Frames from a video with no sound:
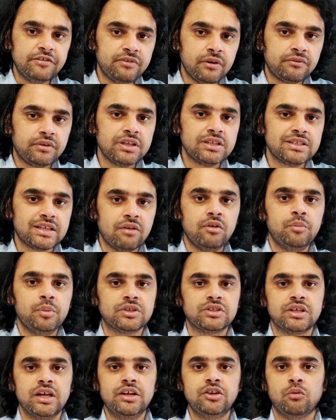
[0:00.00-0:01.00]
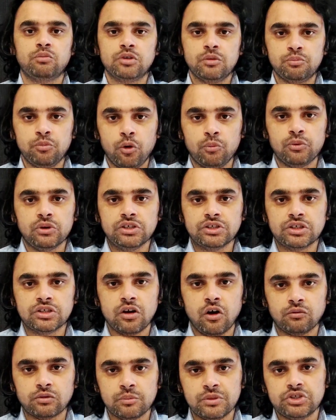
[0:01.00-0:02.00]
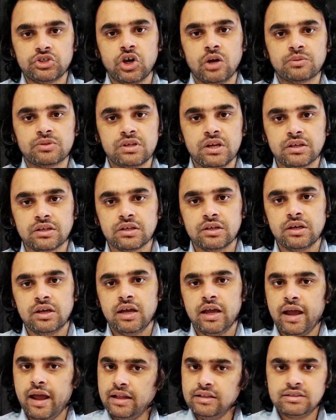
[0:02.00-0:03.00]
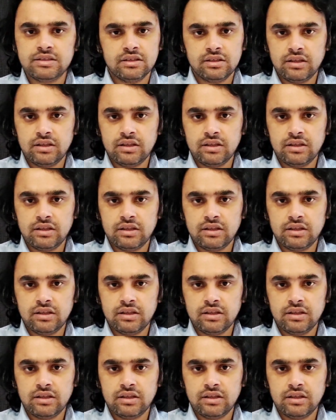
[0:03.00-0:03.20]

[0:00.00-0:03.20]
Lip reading: 57% of the population of the Punjab state. Hence,